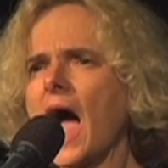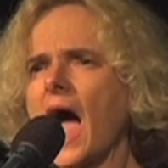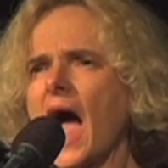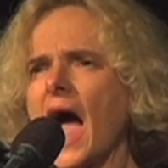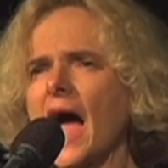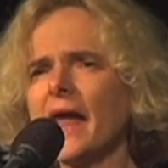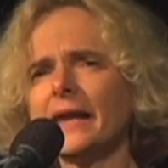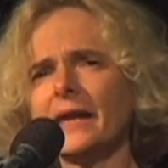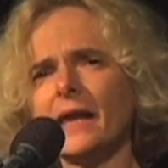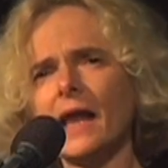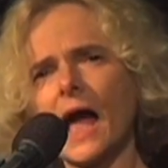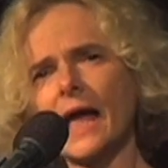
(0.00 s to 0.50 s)

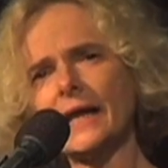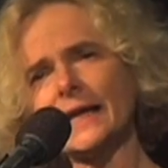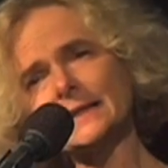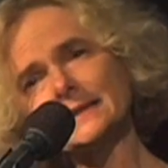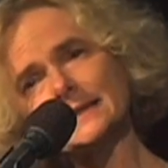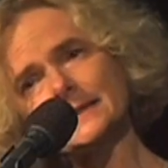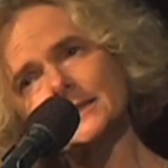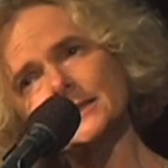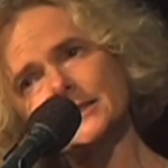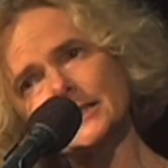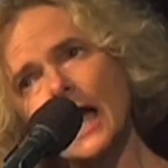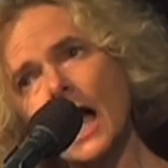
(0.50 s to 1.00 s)
And, and as
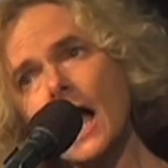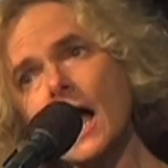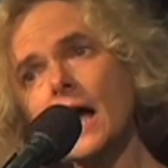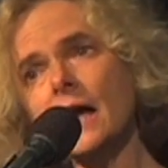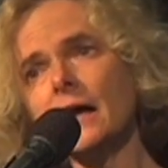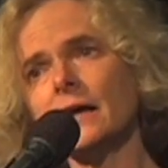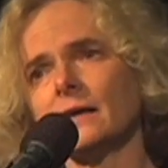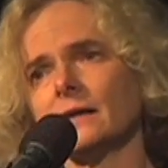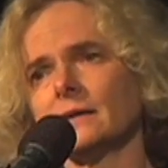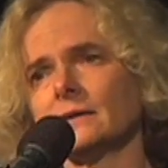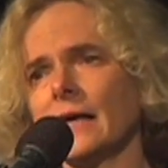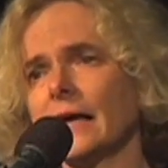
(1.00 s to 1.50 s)
a
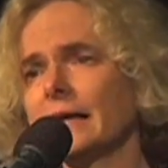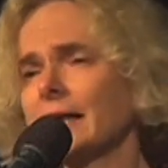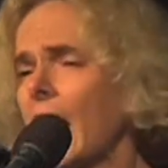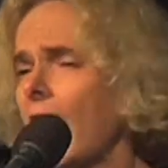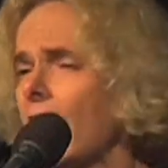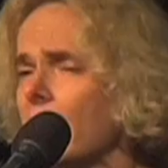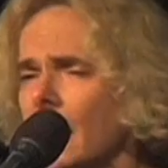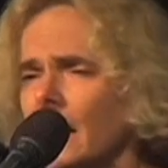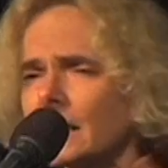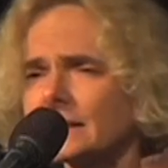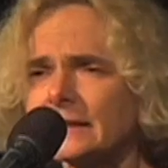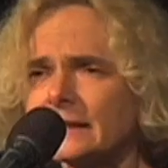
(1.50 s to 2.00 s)
child, and,
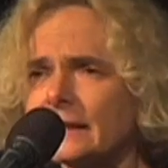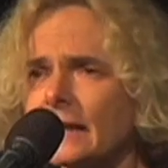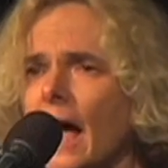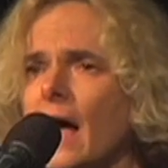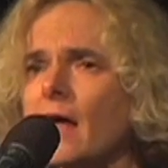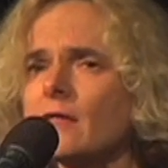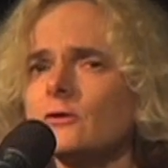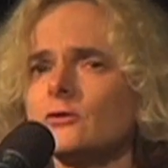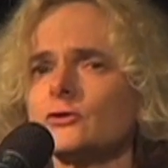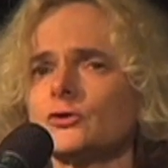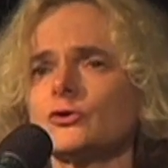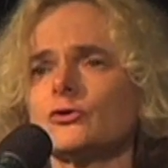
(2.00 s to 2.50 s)
and as an
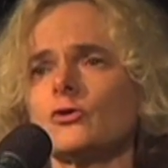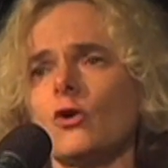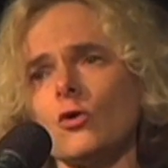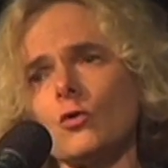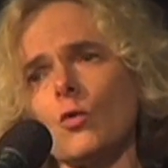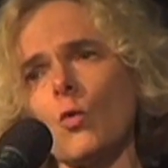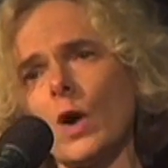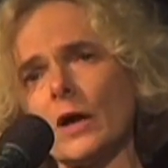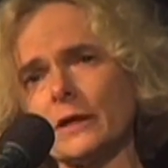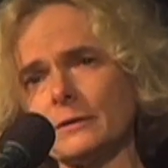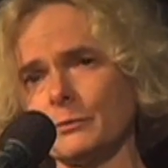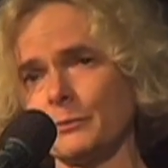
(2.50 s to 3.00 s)
adult, you
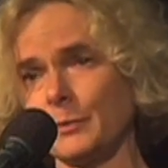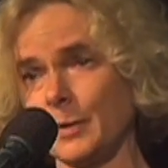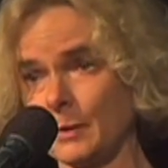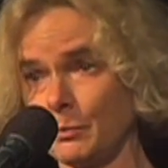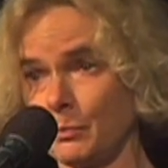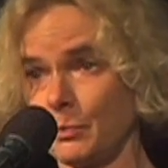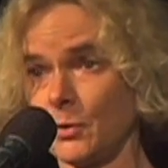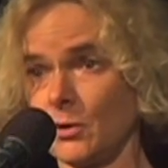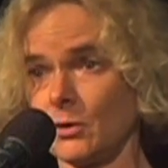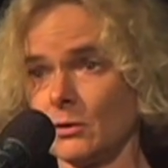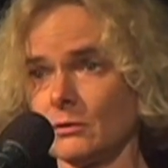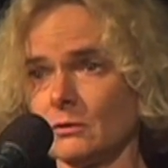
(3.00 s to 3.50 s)
don't want
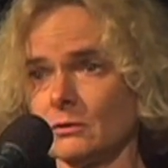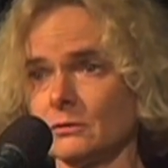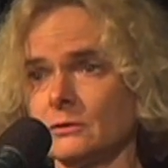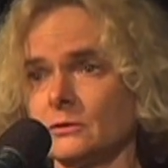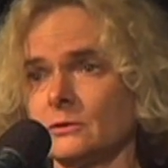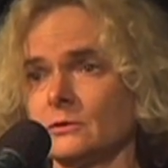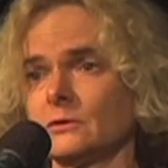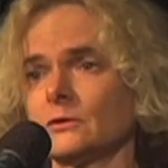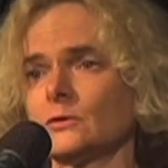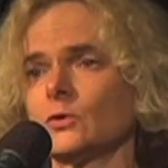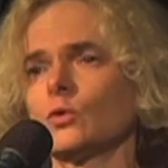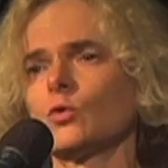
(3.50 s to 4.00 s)
people
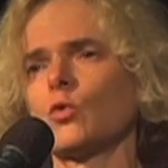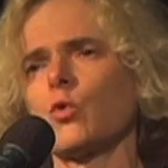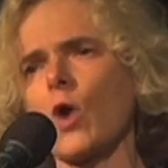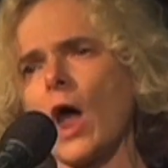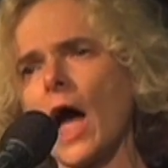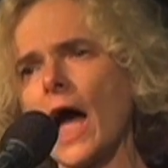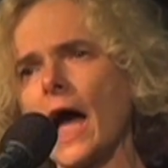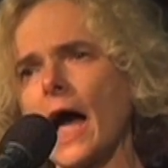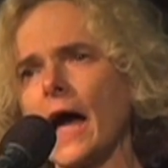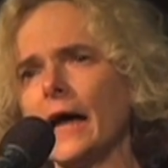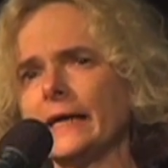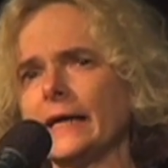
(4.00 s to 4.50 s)
to
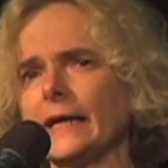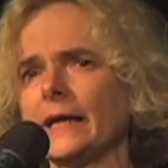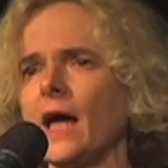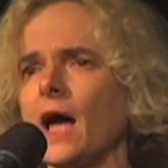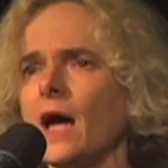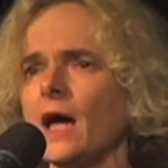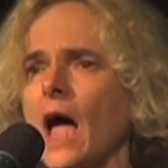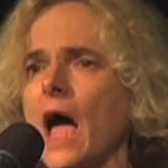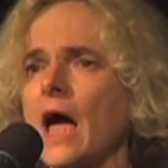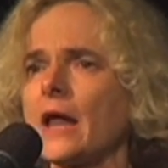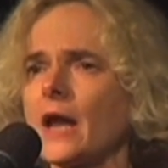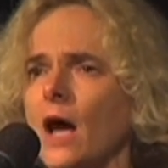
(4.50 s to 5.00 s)
cry. And
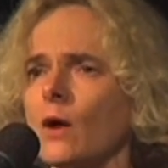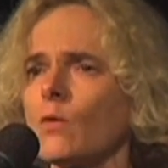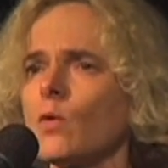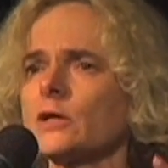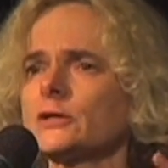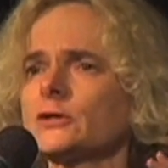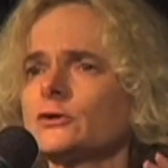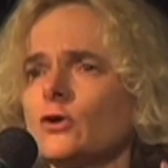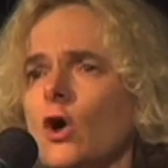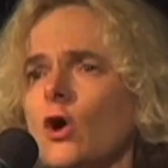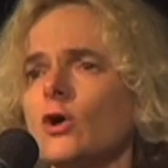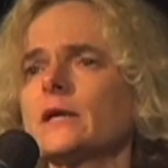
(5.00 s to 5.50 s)
I, and I
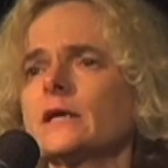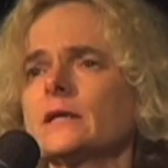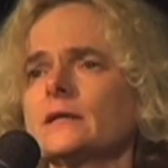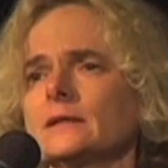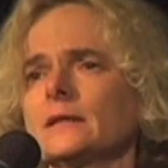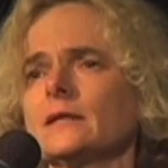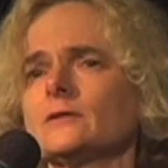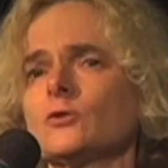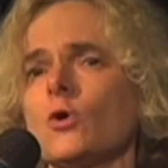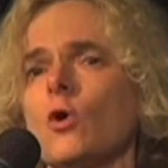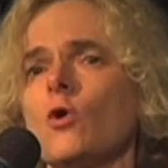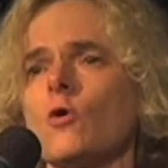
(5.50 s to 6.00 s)
was knocking
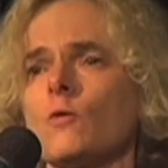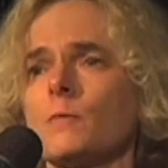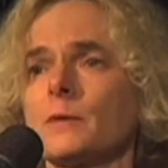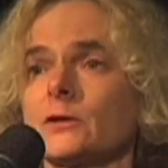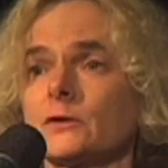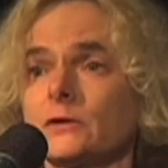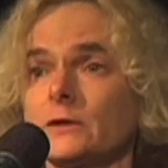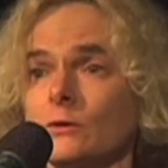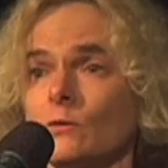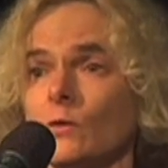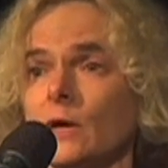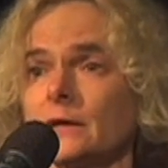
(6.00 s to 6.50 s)
the door
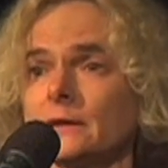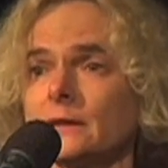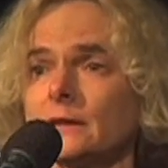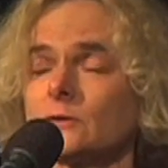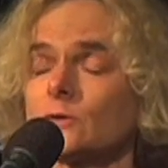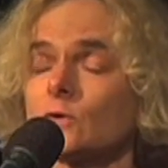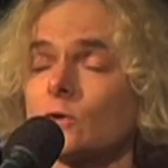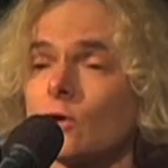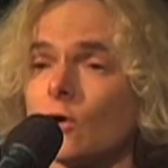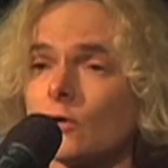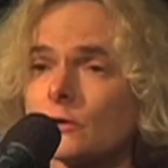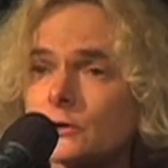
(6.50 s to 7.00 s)
because I wanted
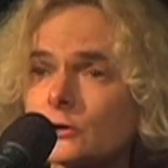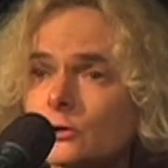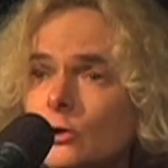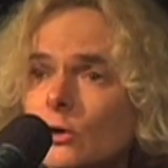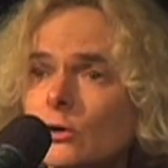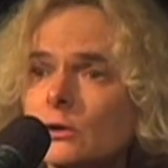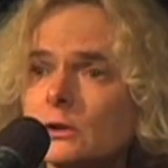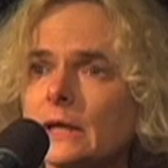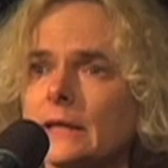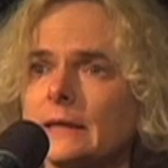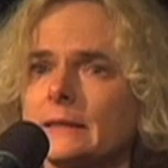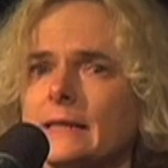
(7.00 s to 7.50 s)
to
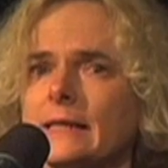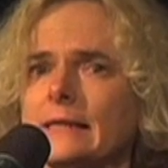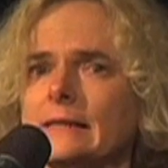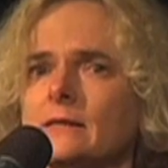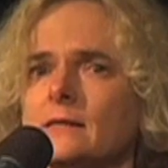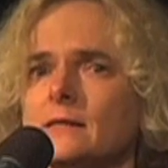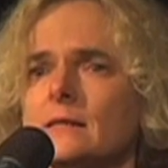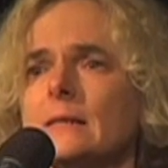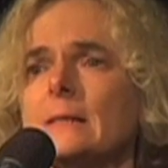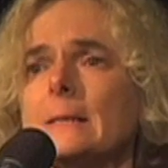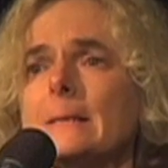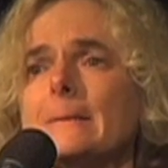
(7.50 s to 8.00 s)
console her.
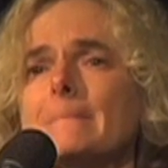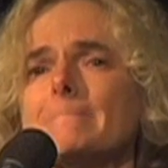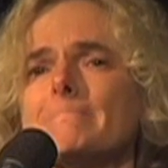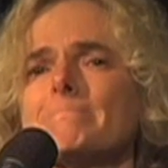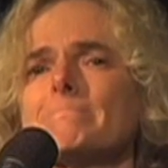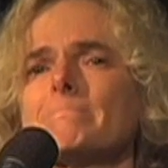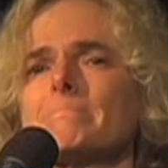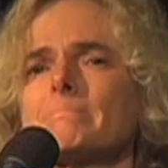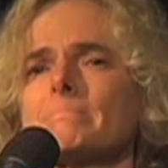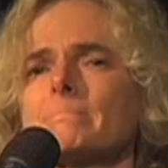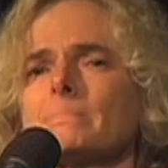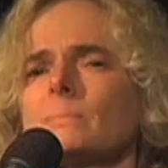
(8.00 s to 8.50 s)

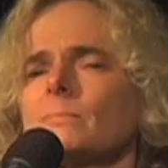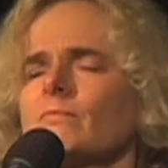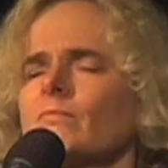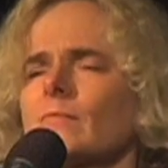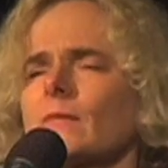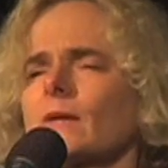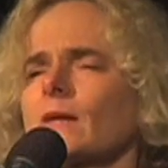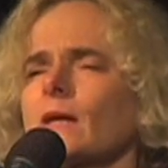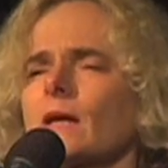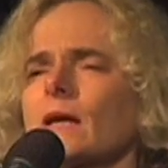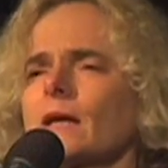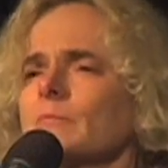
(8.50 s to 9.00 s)

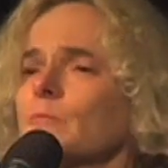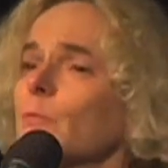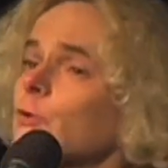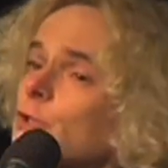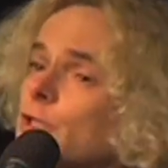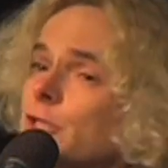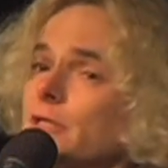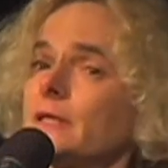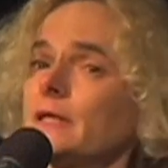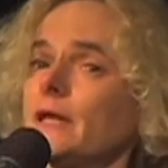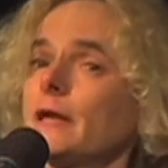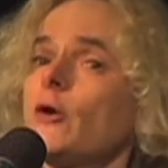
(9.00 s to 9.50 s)
But
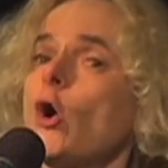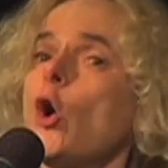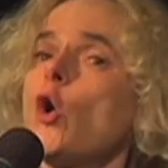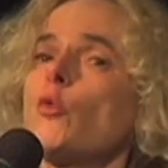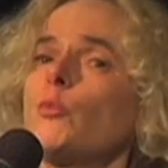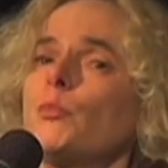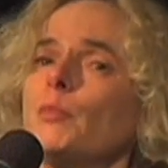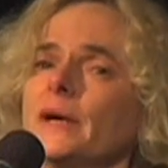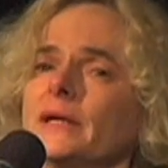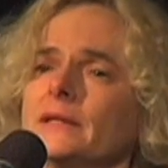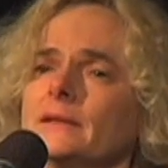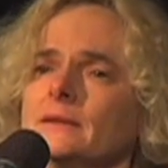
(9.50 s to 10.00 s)
she didn't
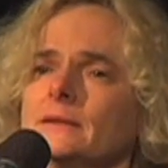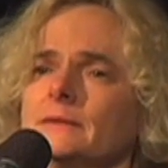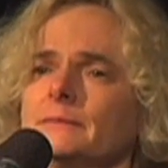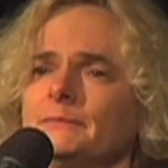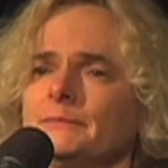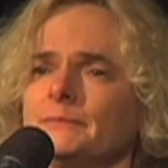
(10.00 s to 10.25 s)
open.